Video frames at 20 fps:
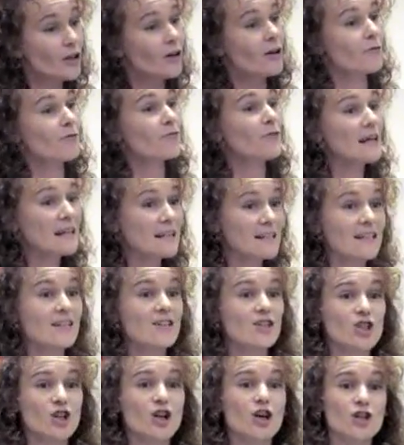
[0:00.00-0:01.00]
Other
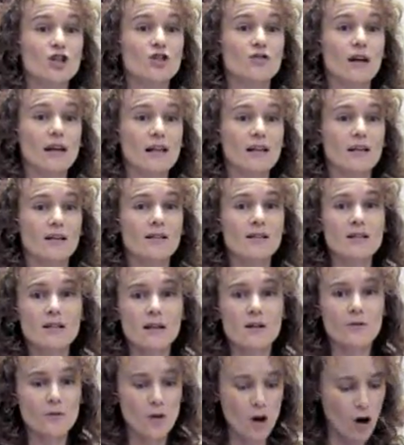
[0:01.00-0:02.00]
figures in the Church of
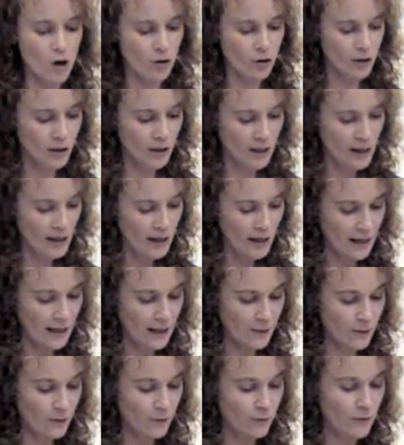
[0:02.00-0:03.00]
England have gone
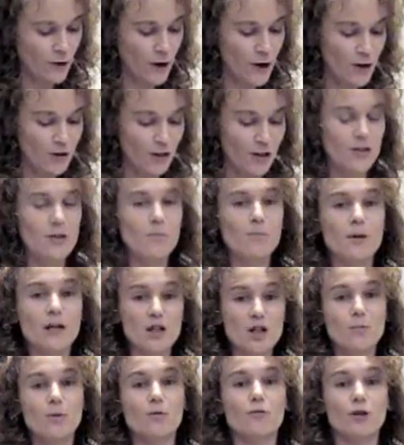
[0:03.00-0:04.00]
even further. The
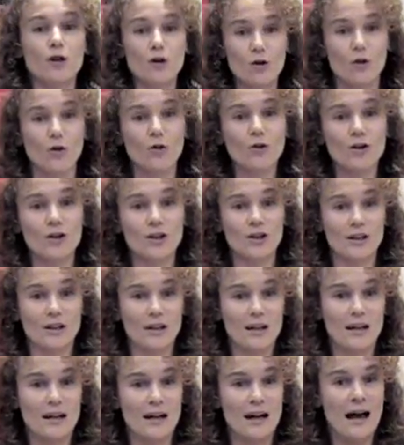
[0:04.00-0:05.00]
Bishop of York
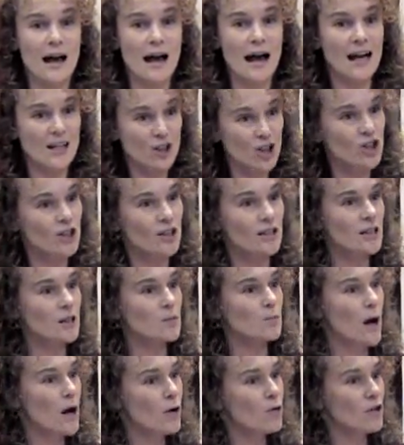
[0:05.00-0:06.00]
actually
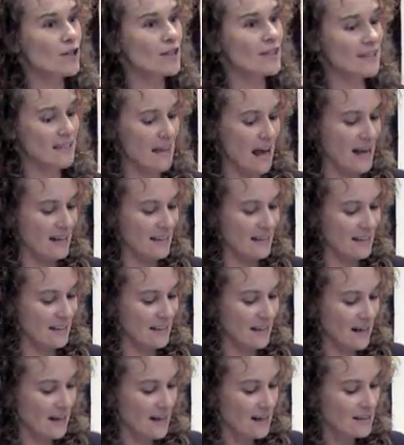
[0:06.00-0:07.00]
spoke and said
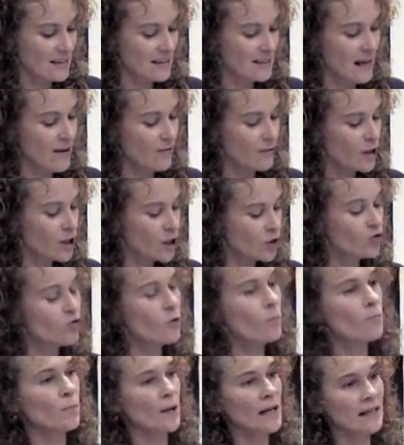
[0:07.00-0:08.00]
the
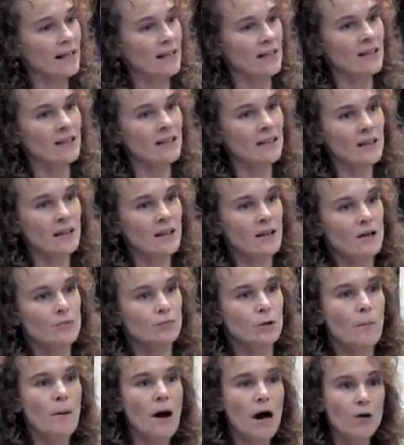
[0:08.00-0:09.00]
700 billion
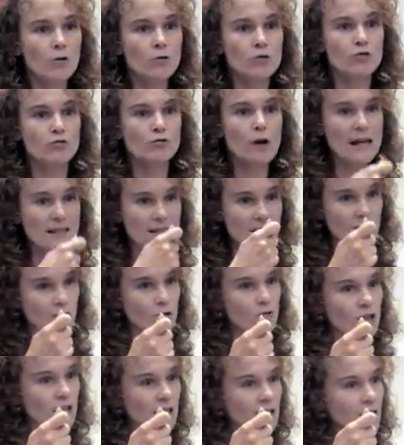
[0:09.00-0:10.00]
proposed
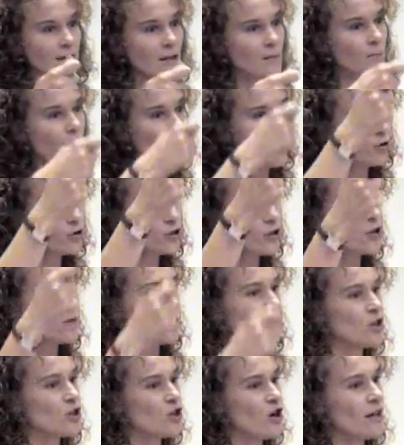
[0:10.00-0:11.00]
rescue deal that
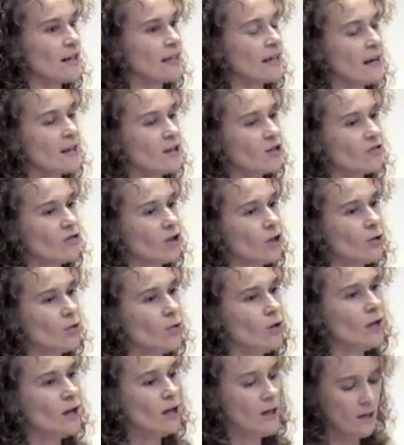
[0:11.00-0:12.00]
Paulson's been trying to get
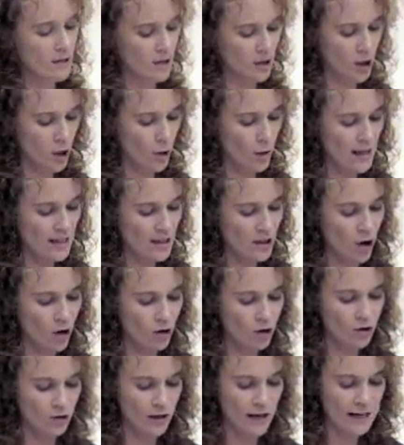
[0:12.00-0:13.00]
through the US
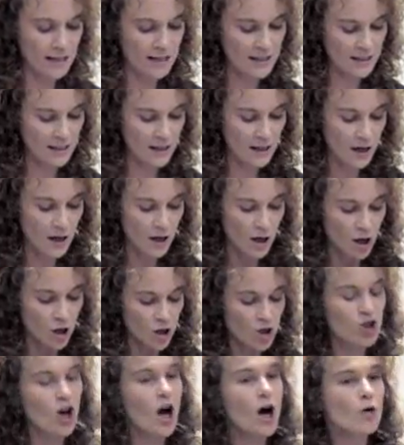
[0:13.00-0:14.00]
Congress
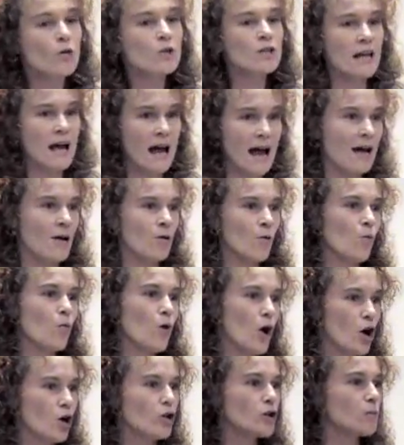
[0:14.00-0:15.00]
shows
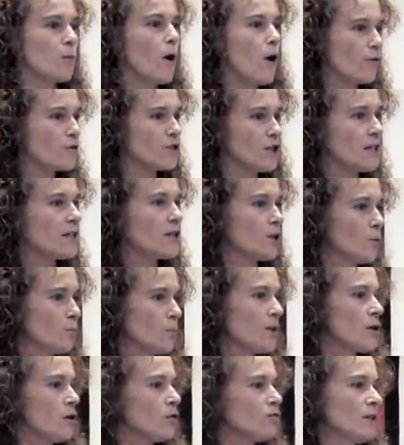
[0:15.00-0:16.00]
how world poverty
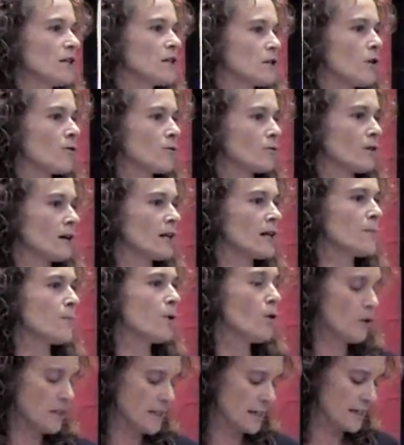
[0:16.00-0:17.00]
could be got rid of. And
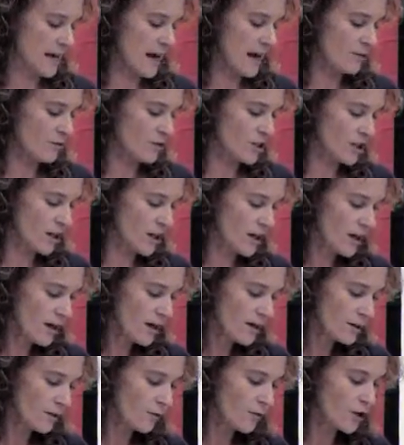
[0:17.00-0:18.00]
he pointed out
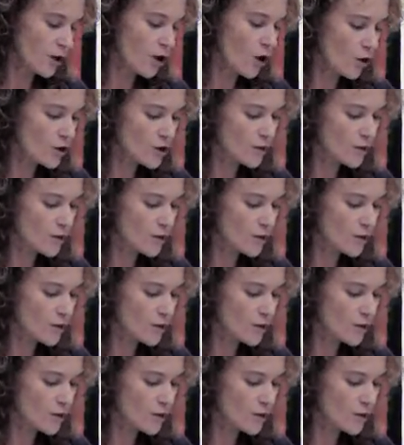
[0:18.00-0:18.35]
that